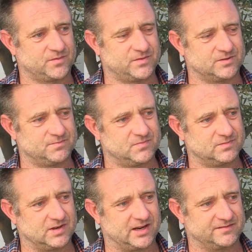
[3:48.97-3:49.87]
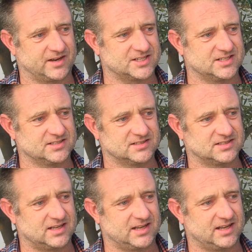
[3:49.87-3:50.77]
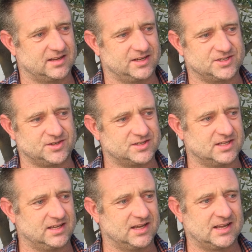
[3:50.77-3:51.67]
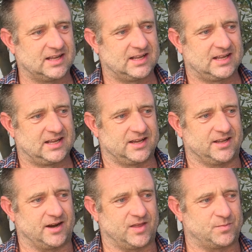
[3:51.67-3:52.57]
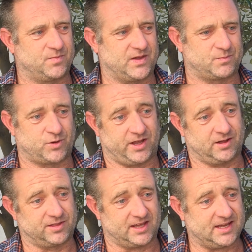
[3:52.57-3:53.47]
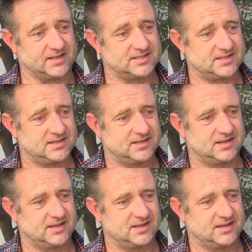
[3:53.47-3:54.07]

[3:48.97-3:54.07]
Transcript: for lung function issues, they're pretty healthy kids.